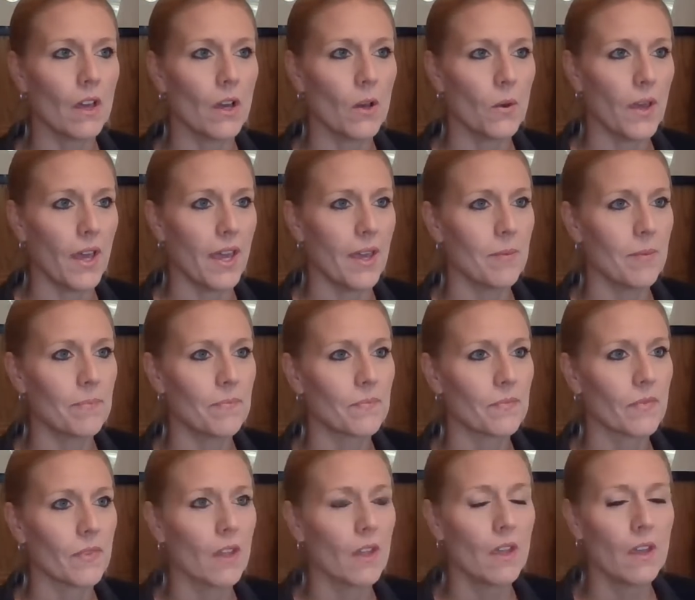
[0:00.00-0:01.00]
Okay.
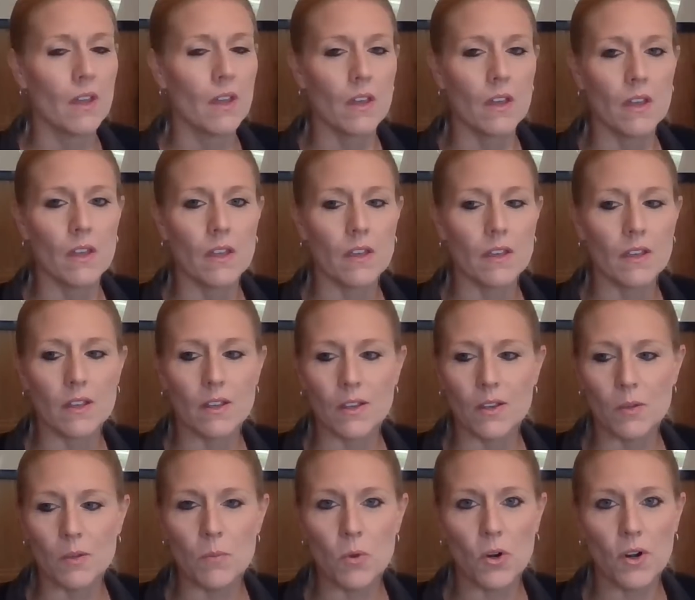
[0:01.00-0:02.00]

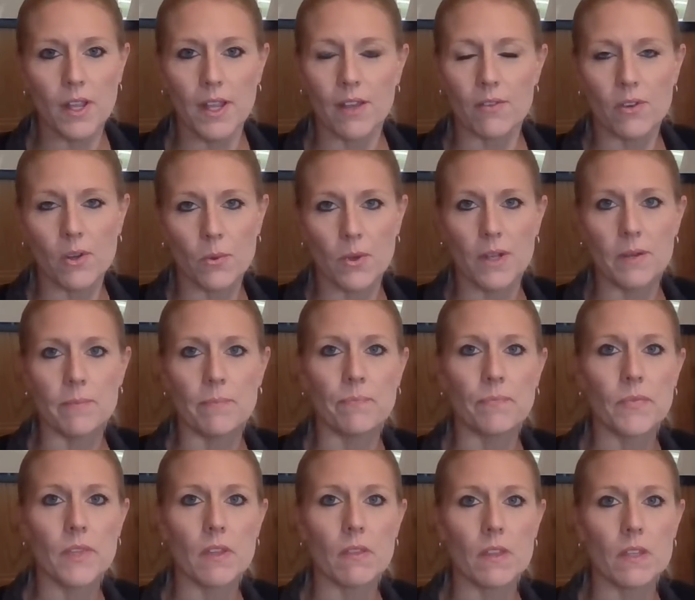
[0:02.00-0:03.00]
Good morning, everyone.
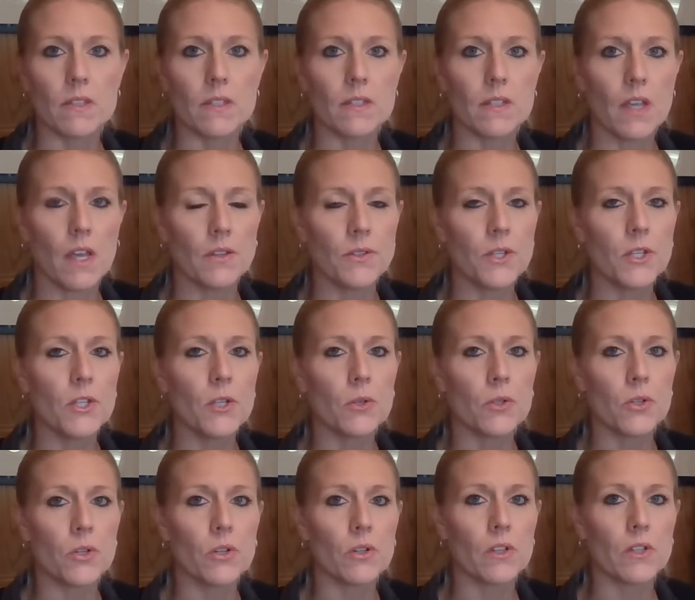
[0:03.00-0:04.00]
This is
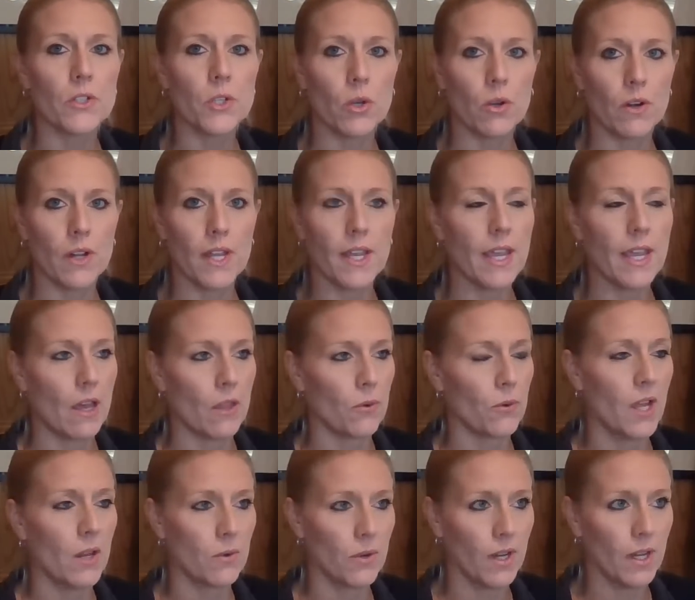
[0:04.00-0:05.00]
Constitutional Attorney Catherine
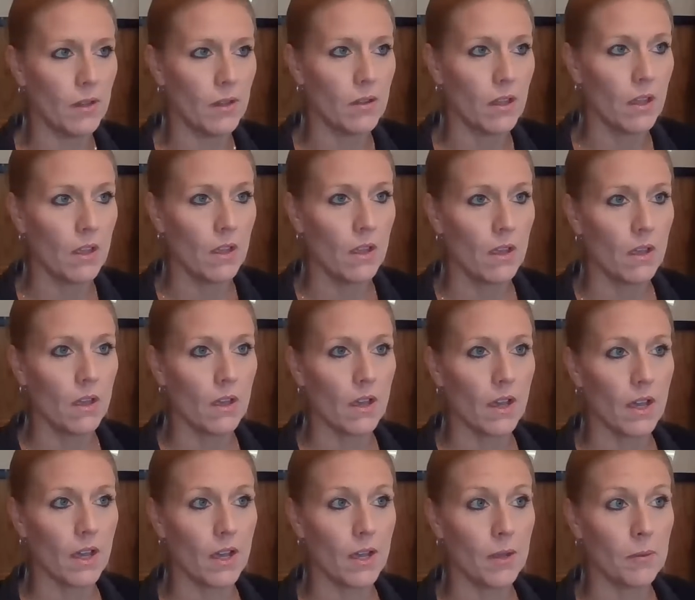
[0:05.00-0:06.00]
Henry.
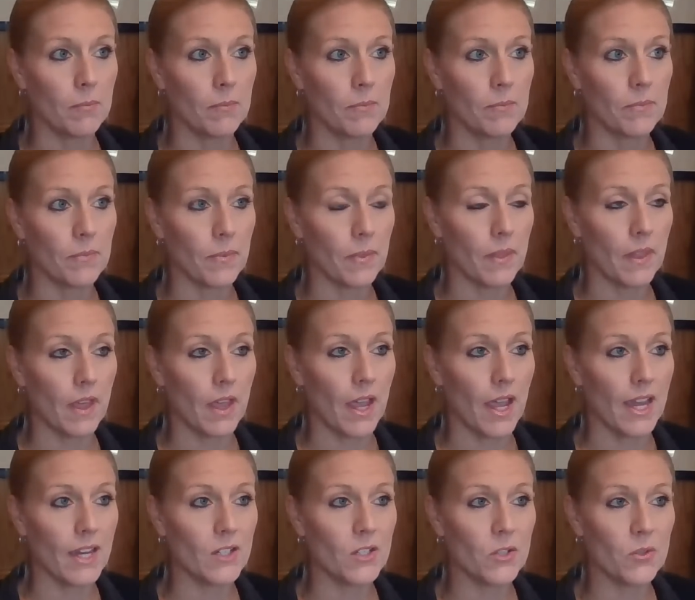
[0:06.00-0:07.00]

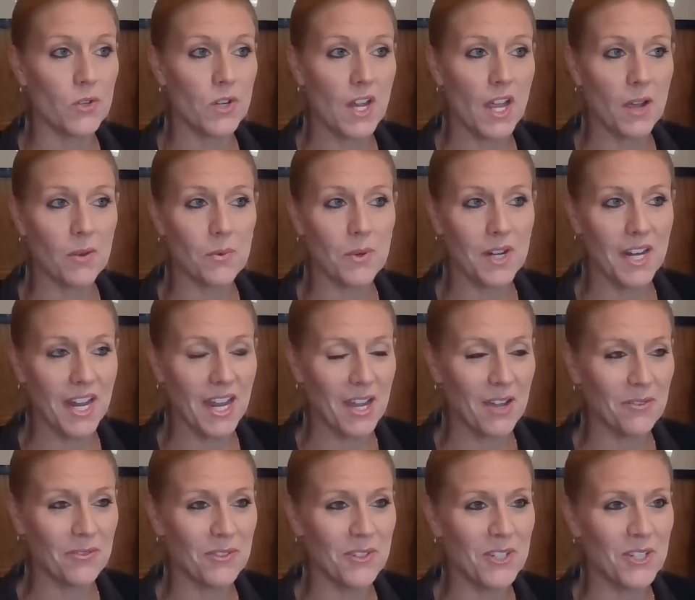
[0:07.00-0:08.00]
I do not want to
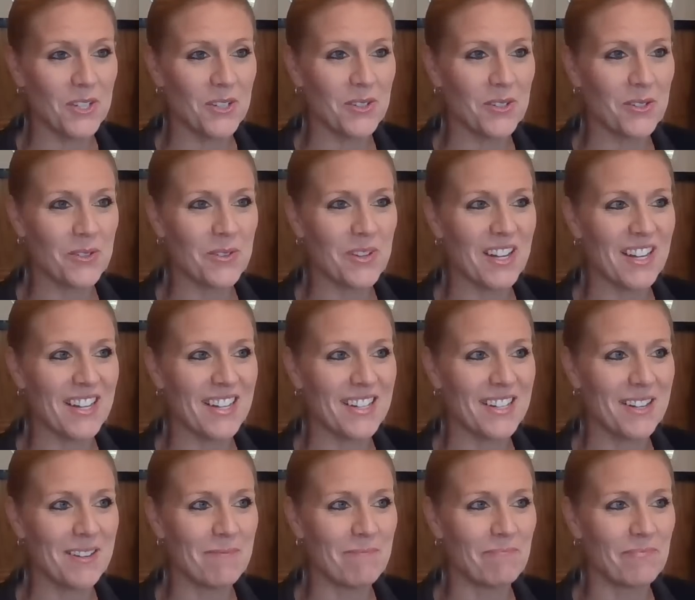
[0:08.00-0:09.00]
have
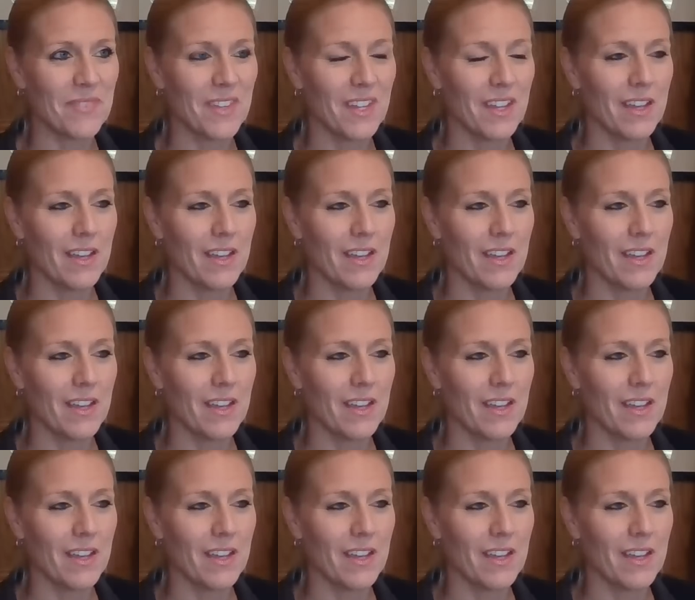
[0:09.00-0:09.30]
to